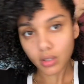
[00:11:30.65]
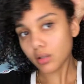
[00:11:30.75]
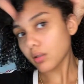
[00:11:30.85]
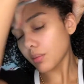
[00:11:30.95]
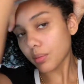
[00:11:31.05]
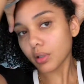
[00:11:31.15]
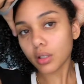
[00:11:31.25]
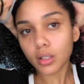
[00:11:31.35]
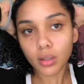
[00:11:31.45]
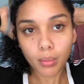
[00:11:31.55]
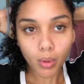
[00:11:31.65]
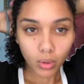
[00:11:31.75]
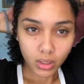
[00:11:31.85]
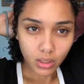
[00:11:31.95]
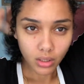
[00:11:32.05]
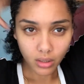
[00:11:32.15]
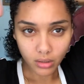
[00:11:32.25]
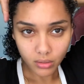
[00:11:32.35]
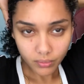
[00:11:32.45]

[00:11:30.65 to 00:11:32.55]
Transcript: Just put it in a ponytail.